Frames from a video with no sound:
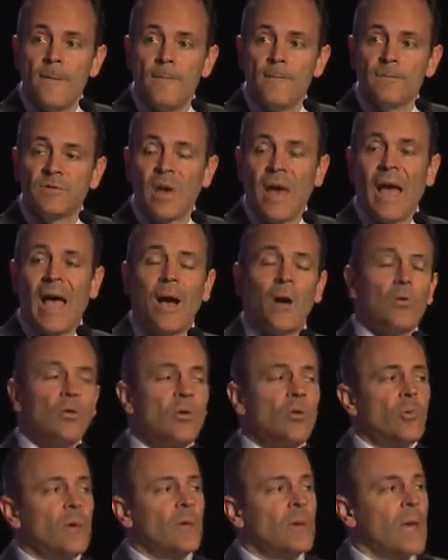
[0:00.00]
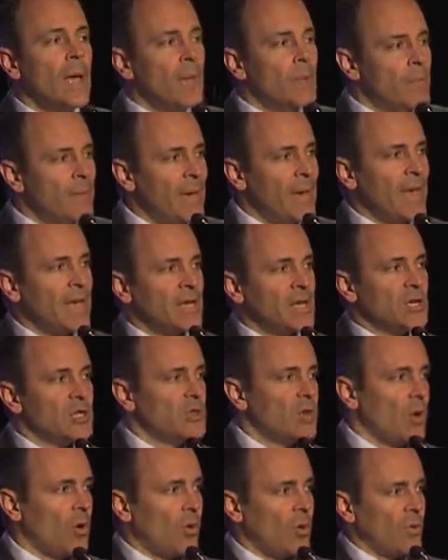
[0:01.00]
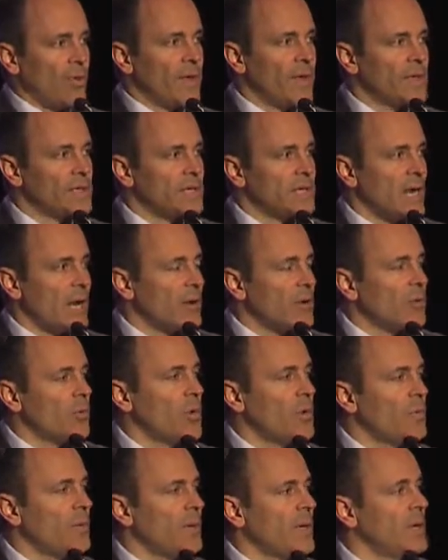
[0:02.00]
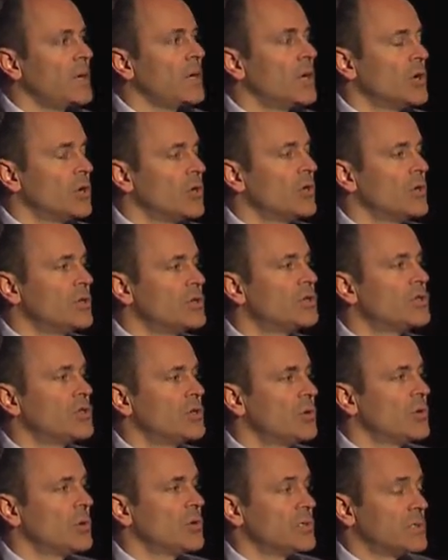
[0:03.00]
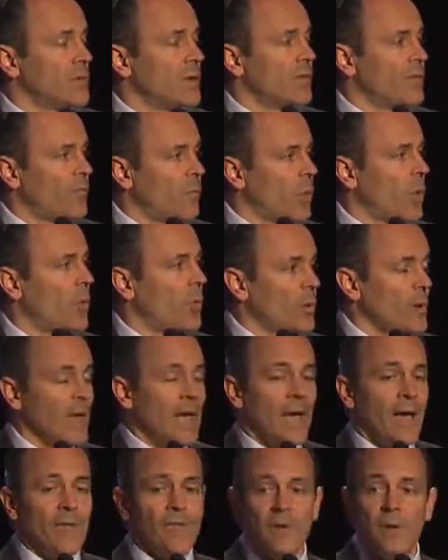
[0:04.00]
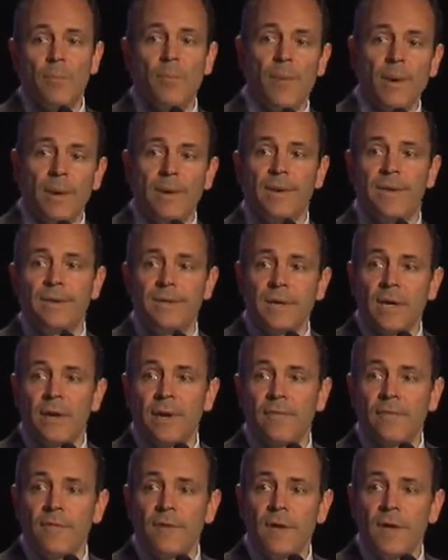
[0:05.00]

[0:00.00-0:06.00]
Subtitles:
So how do we manage all this? How do we be good stewards of what we have an abundance of?